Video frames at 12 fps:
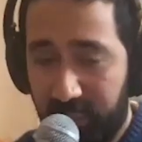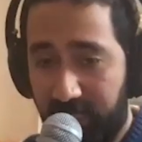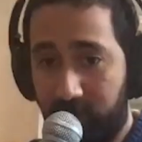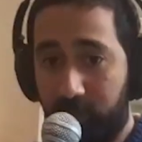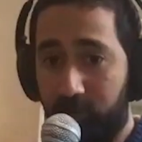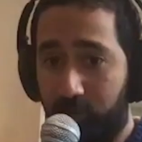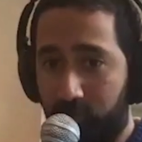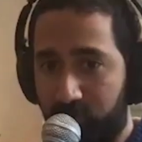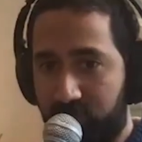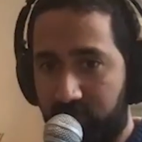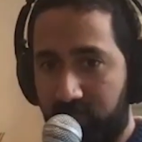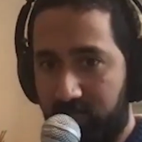like
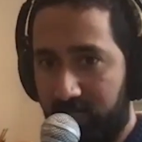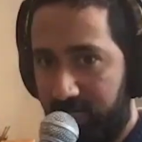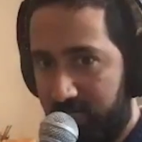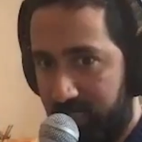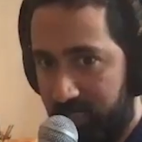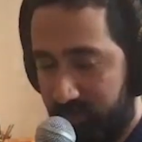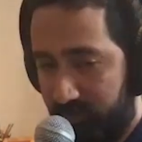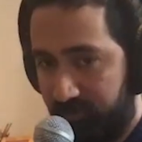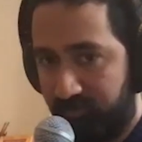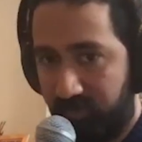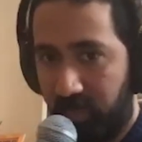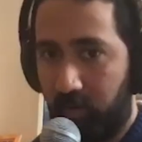rose tinted ideas
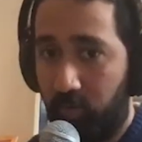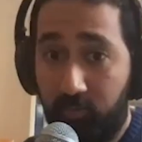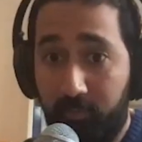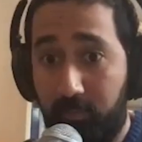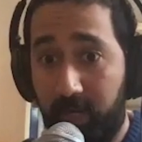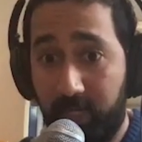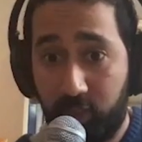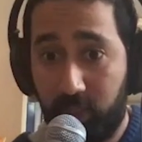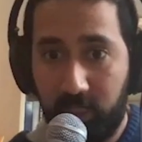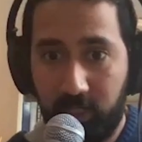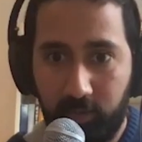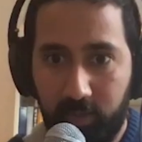of how my
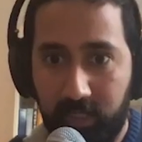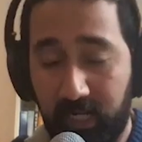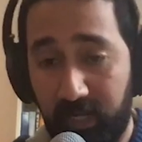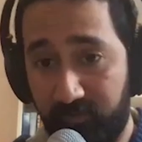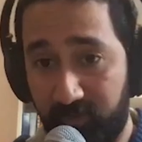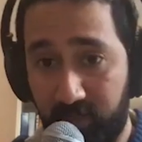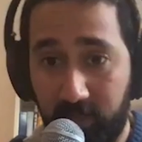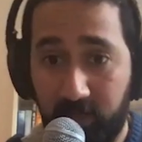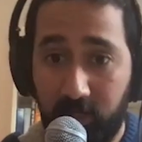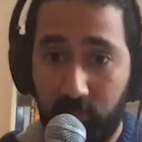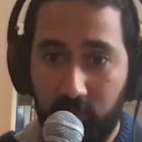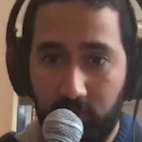childhood and life in
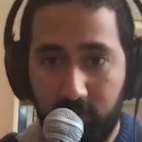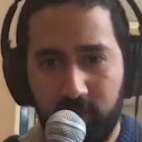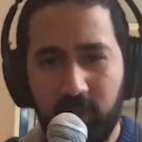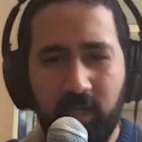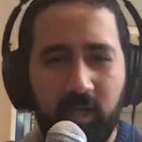India was.